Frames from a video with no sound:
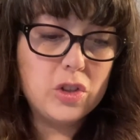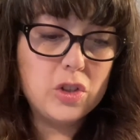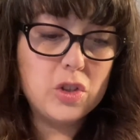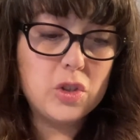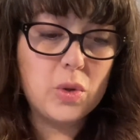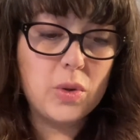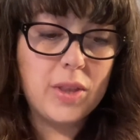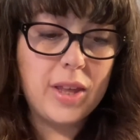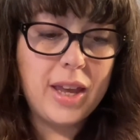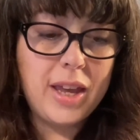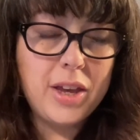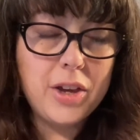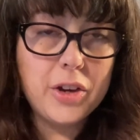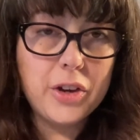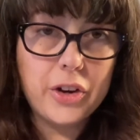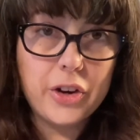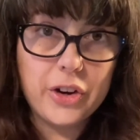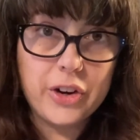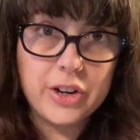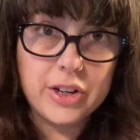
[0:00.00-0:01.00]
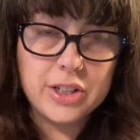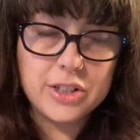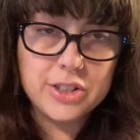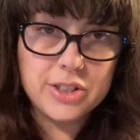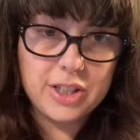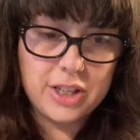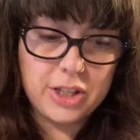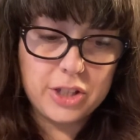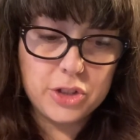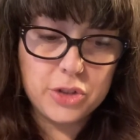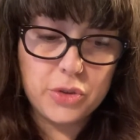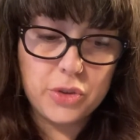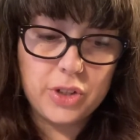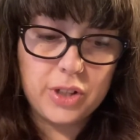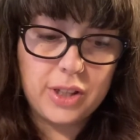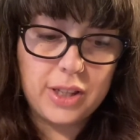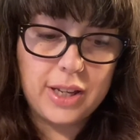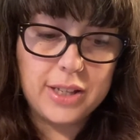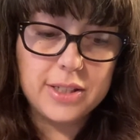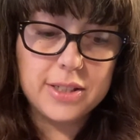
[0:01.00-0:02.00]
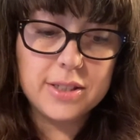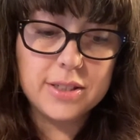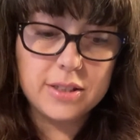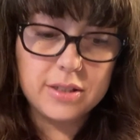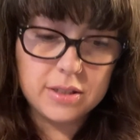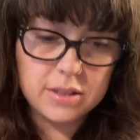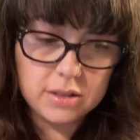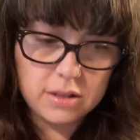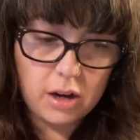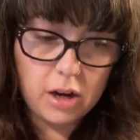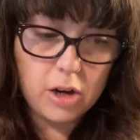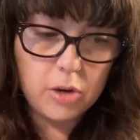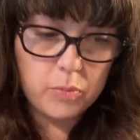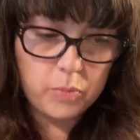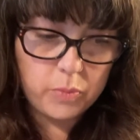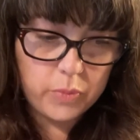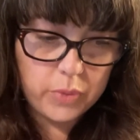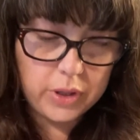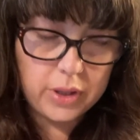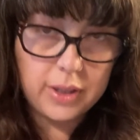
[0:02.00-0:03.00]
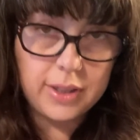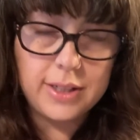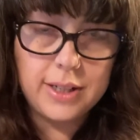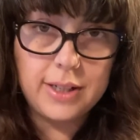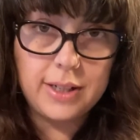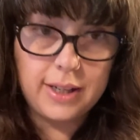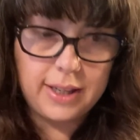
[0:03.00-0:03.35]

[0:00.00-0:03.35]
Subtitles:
So they encouraged the Israelites to start building